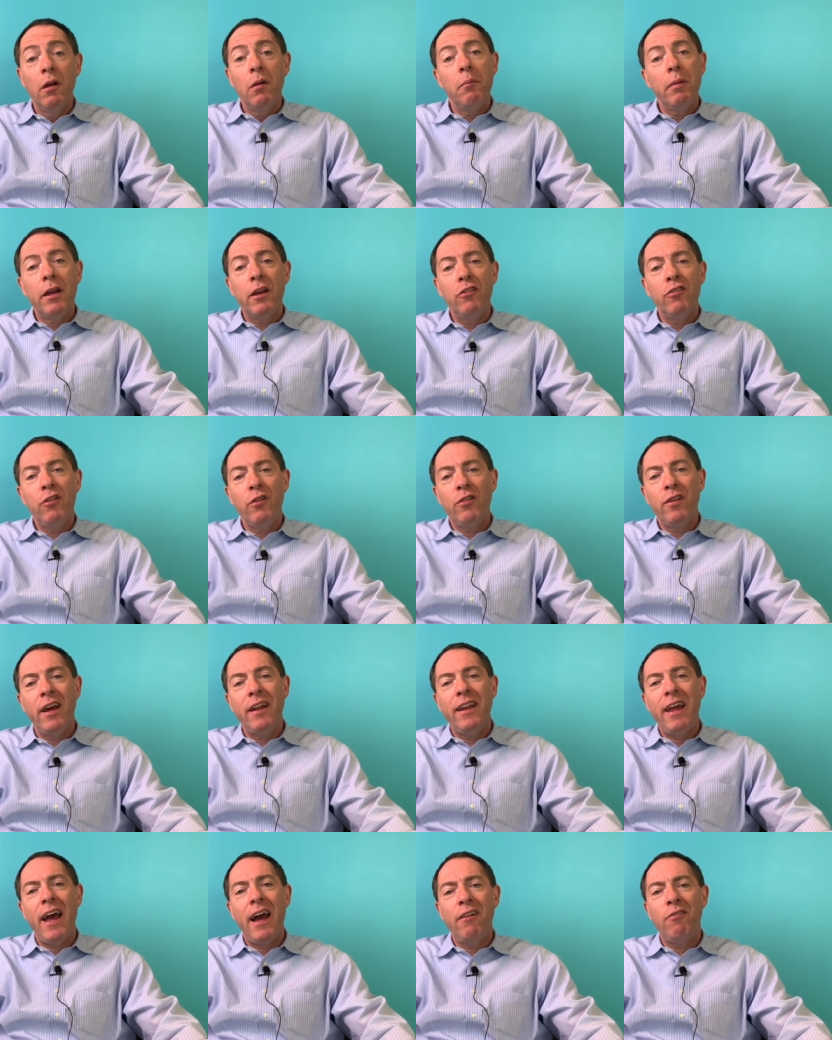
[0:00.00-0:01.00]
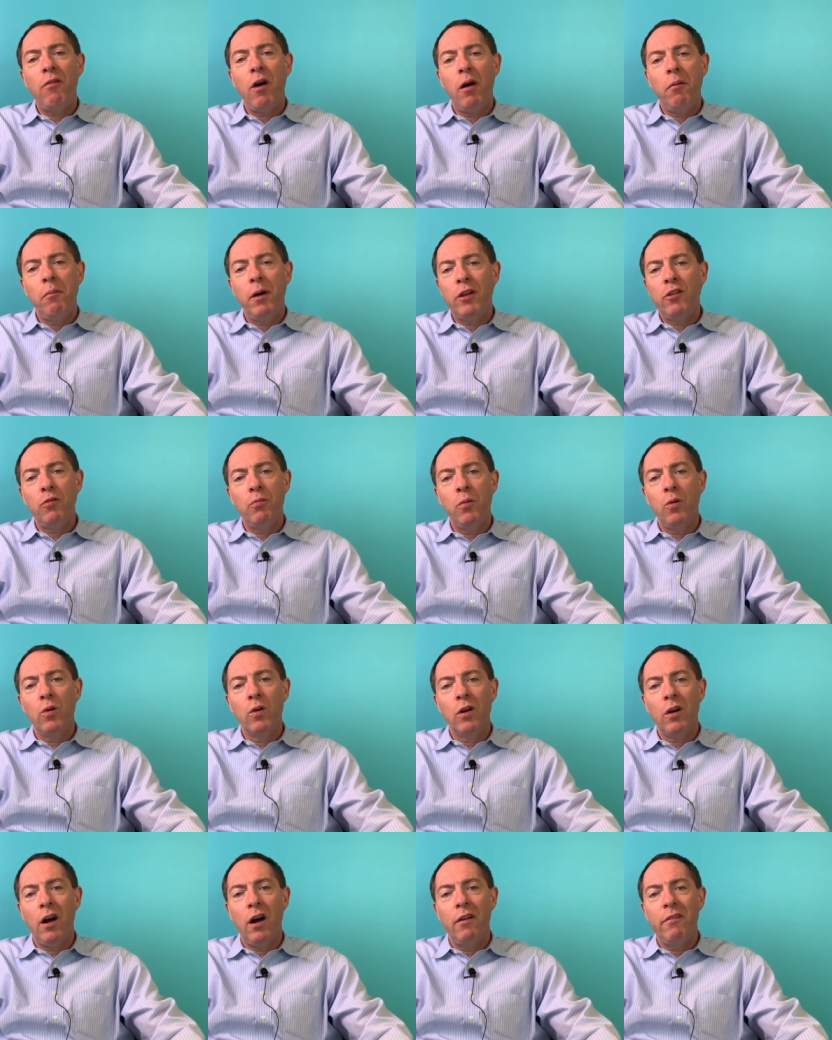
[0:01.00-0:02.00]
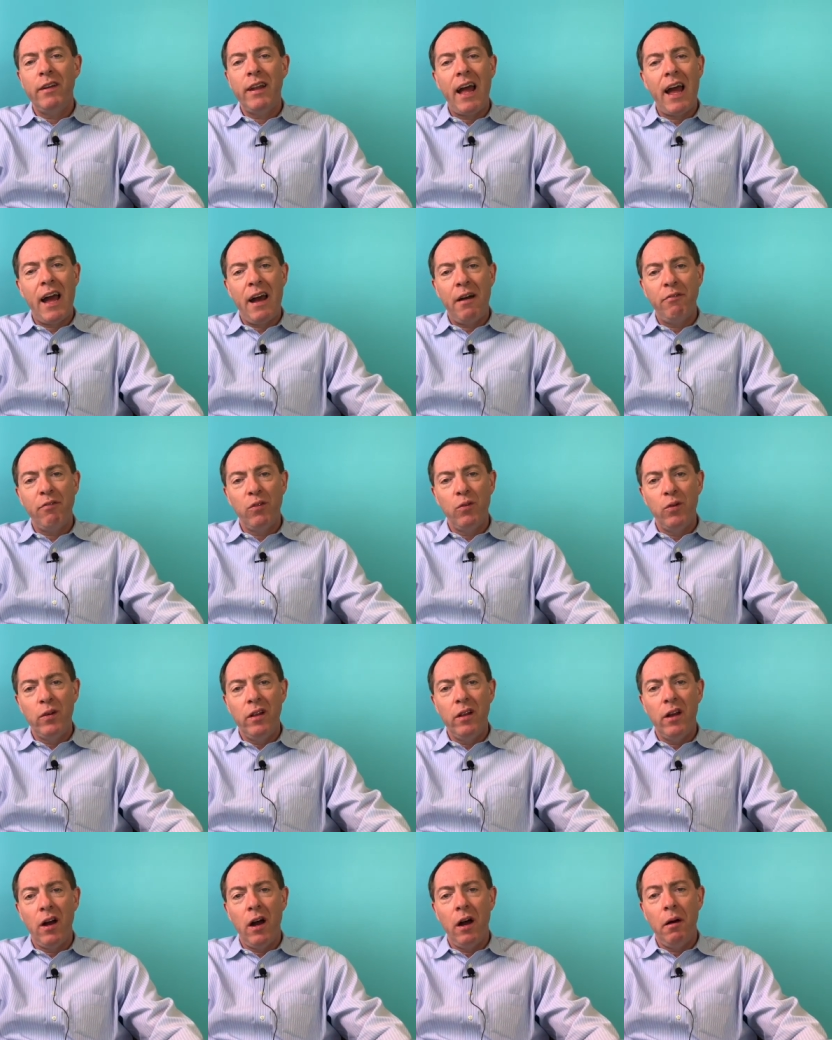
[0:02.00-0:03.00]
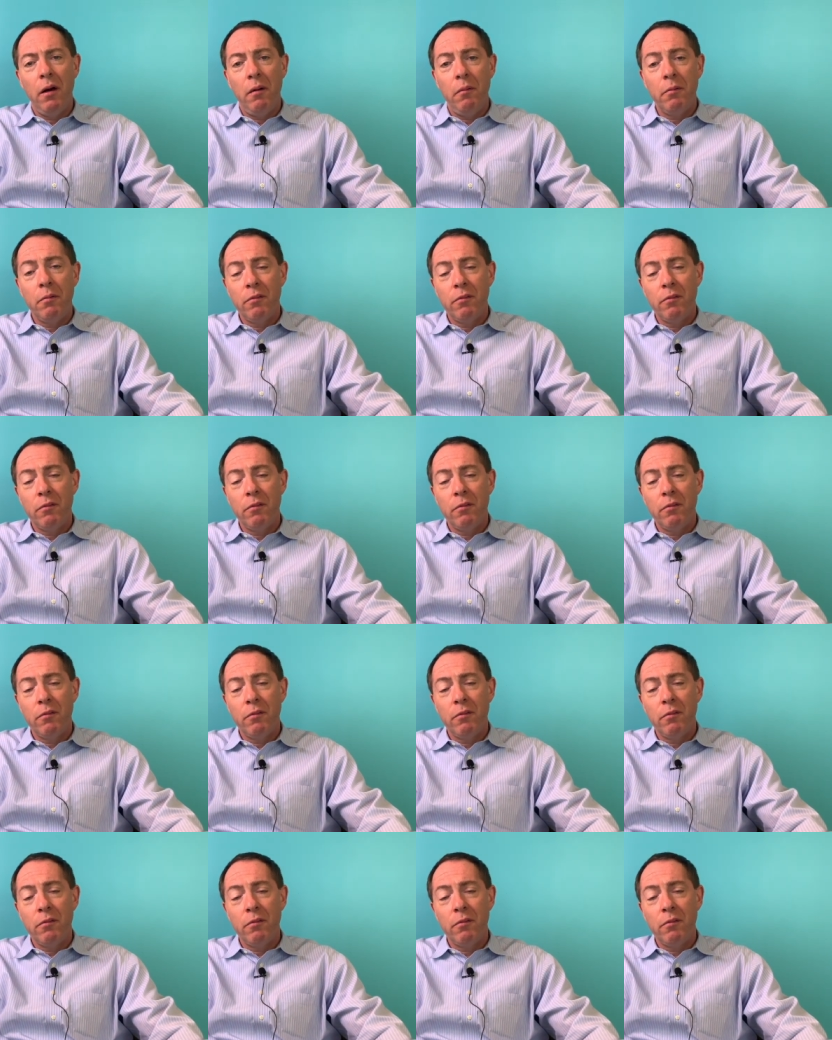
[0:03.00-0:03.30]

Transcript: because you tend to have much more of an affluent uh,